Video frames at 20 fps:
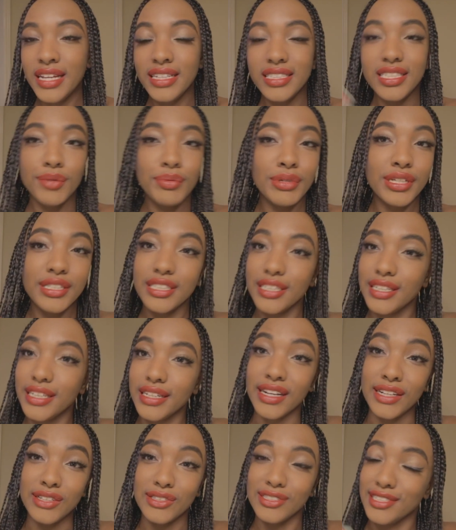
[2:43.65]
Typically,
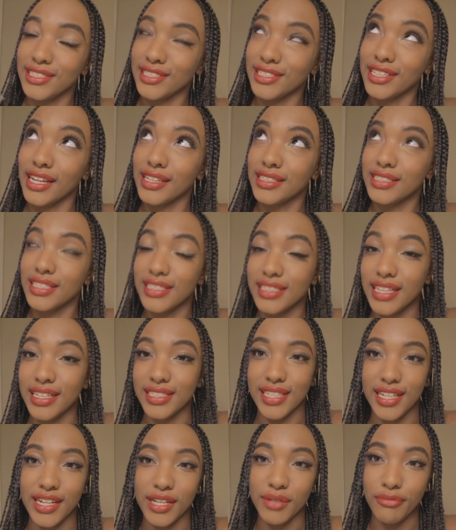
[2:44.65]
and I usually suggest this, I
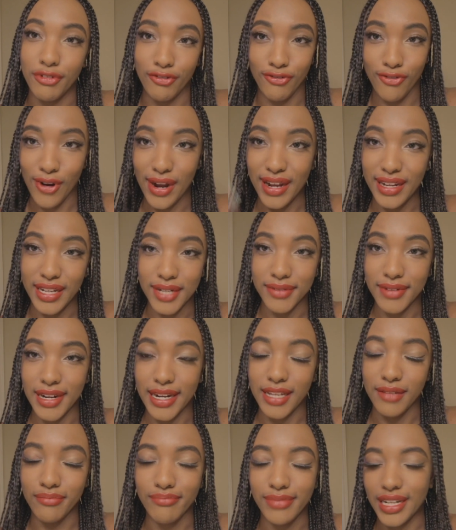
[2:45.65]
set up before I get
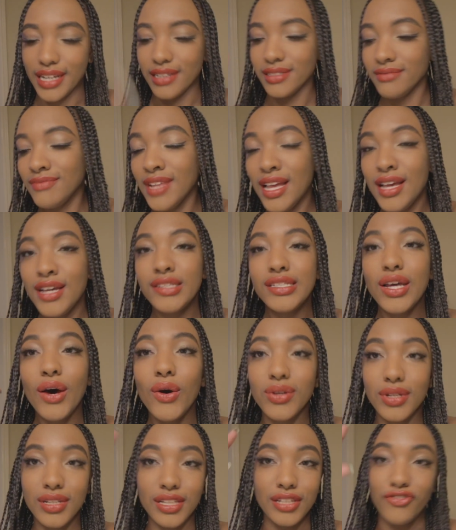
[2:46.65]
ready, but I
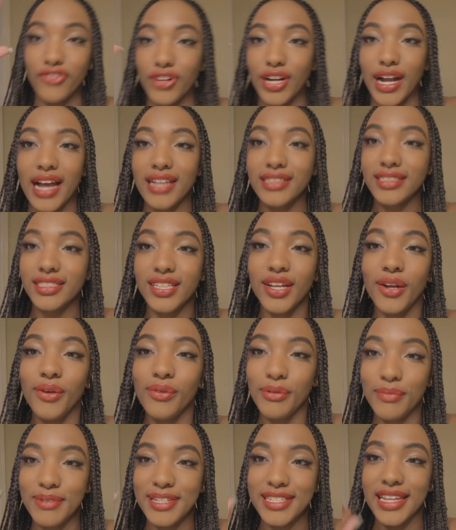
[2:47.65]
totally forgot, so
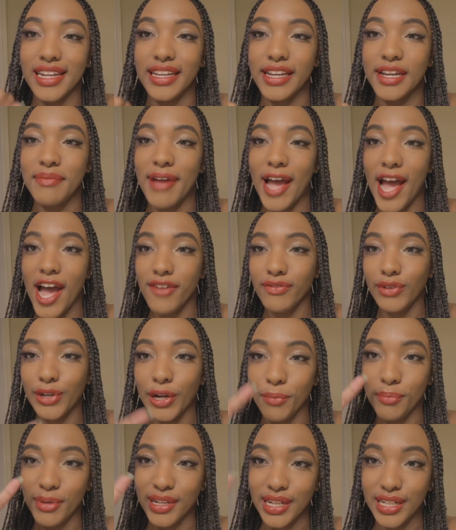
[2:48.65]
we'll be setting up
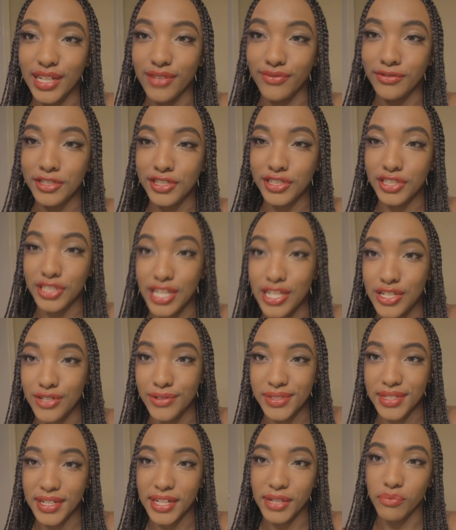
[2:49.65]
after. But I definitely suggest
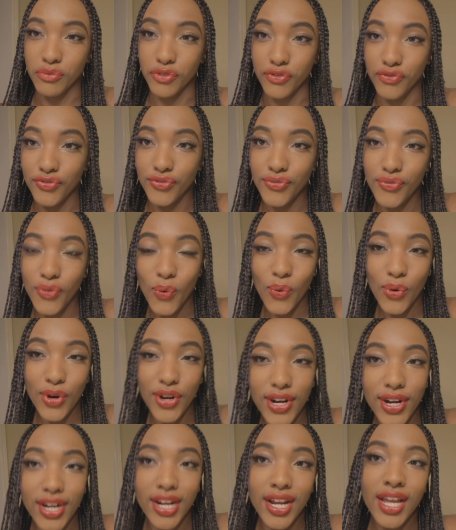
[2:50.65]
you set up
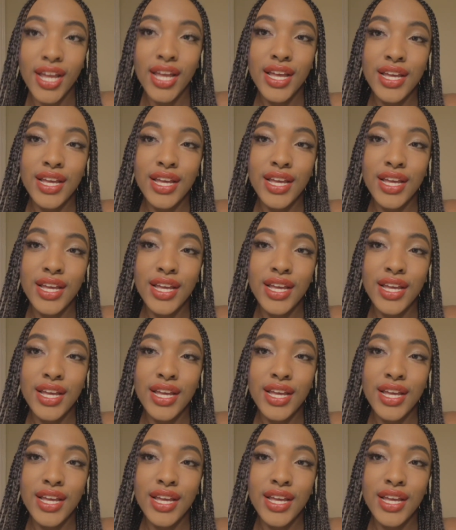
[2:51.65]
before